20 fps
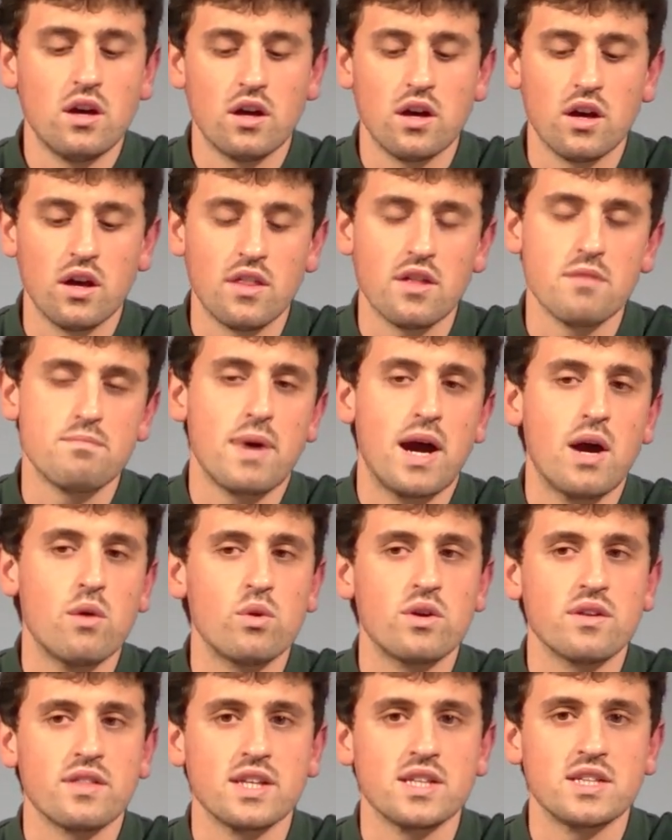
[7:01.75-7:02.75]
uh, the
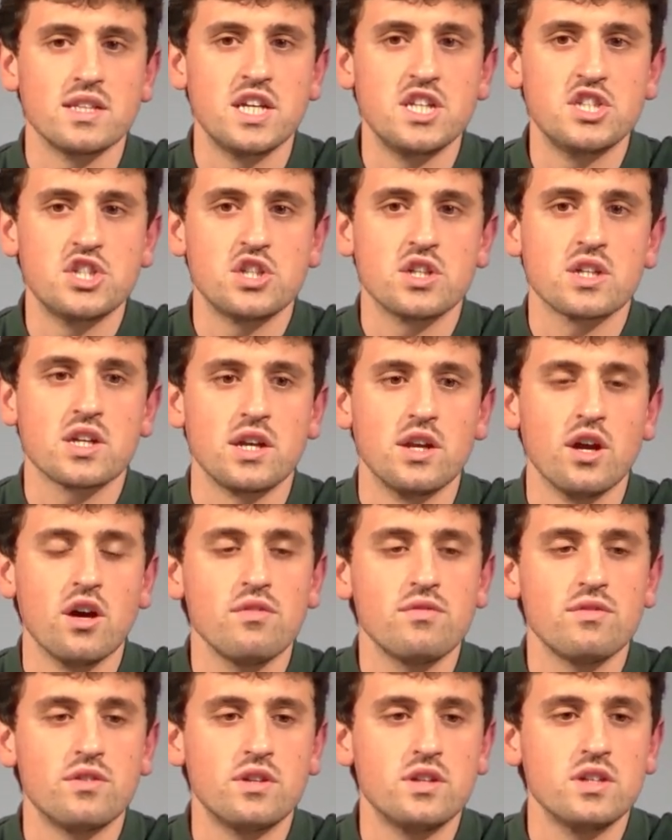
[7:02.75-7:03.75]
power that nature can
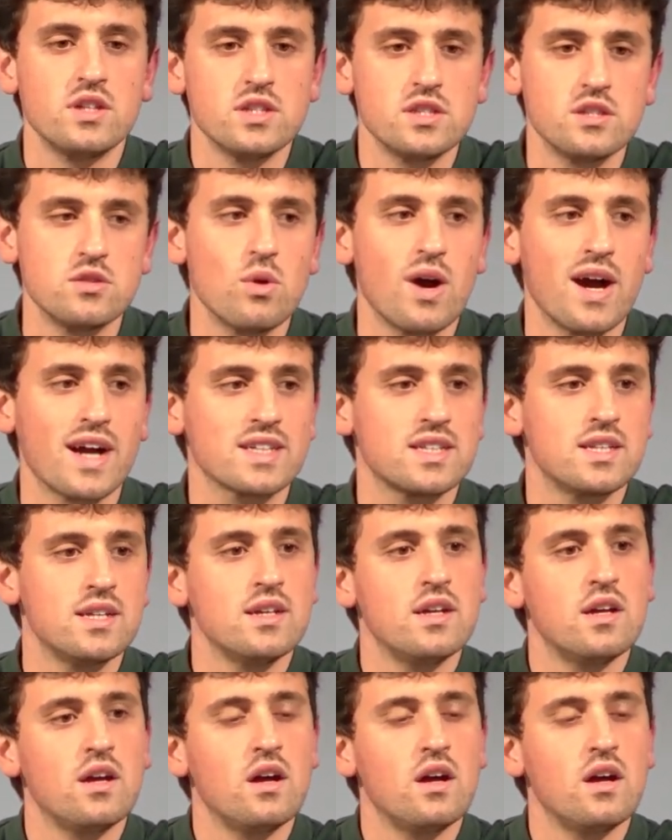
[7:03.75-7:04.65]
offer to act